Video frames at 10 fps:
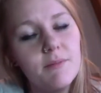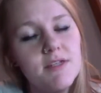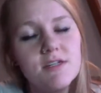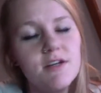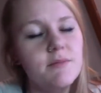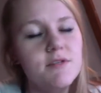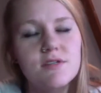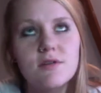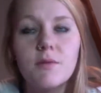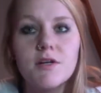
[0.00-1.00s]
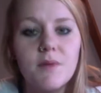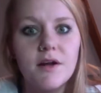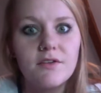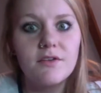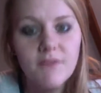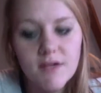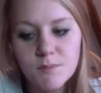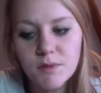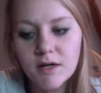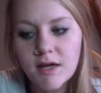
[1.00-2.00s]
Instagram is so much better than
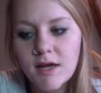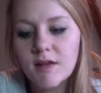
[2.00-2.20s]
Facebook.